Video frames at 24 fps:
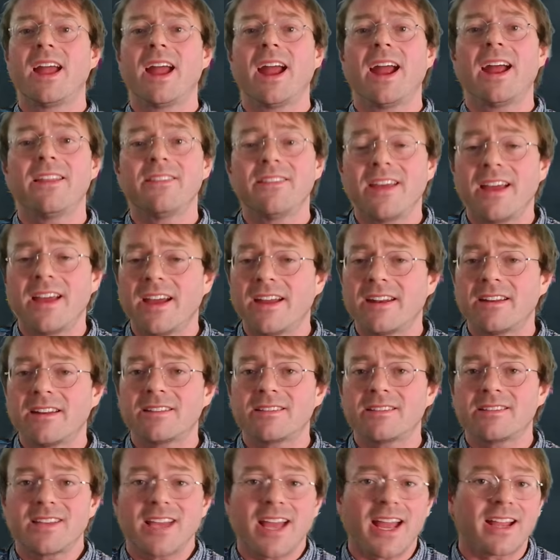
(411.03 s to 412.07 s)
And
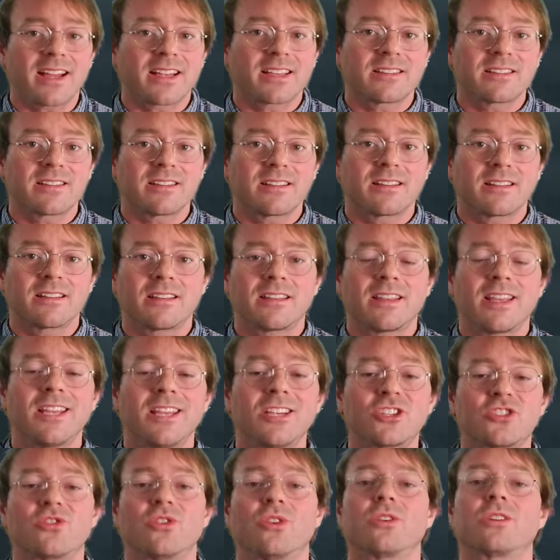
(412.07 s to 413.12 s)
then text,
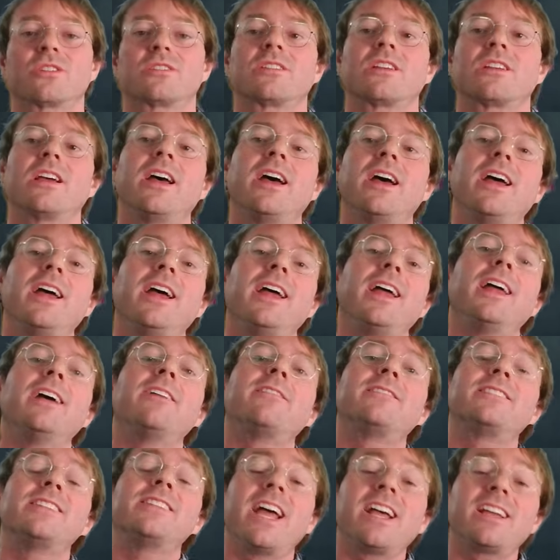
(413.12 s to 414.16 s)
keystrokes.
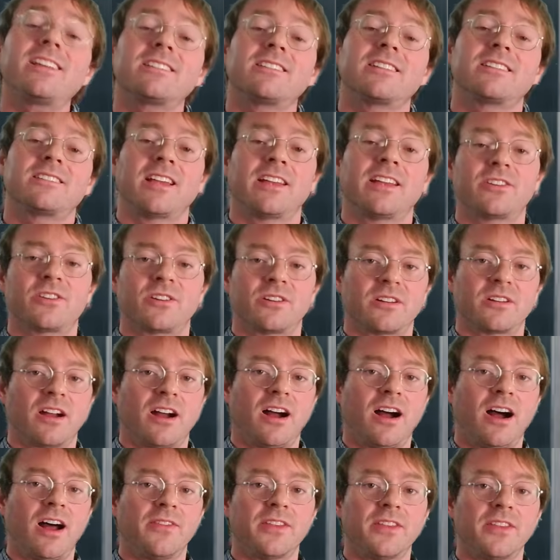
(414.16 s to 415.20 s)
If text is entered
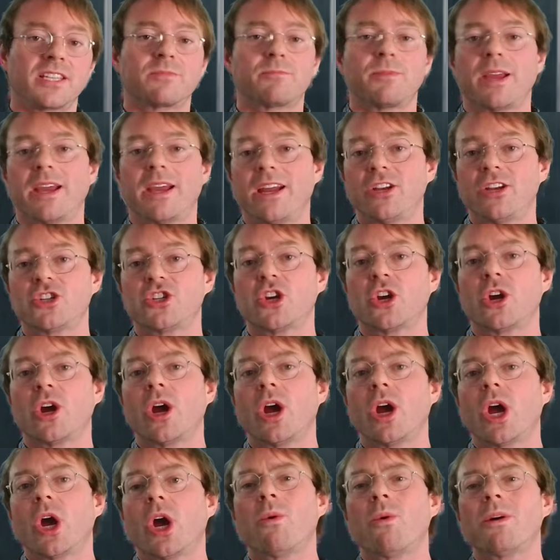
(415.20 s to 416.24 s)
on this page,
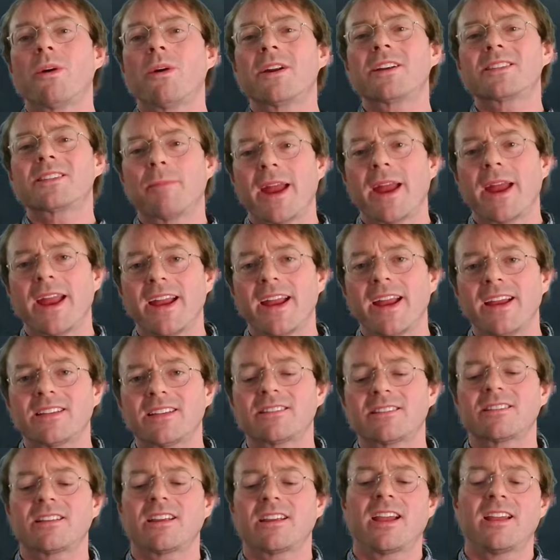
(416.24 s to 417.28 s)
what is the
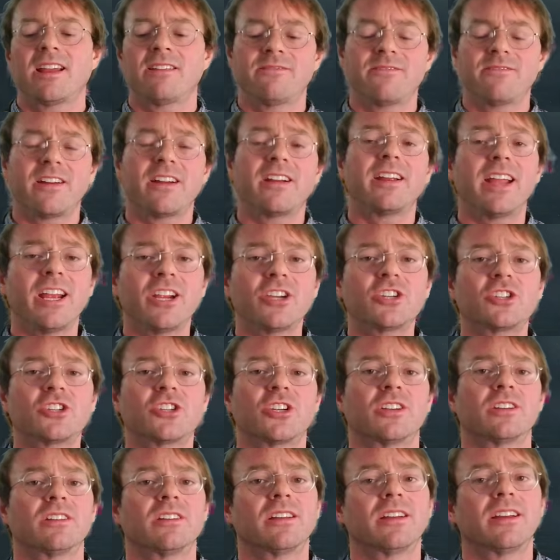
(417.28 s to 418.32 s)
pace and
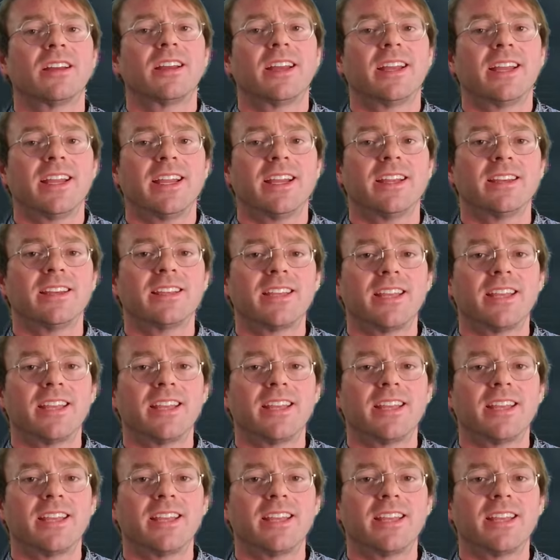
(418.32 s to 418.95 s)
variation in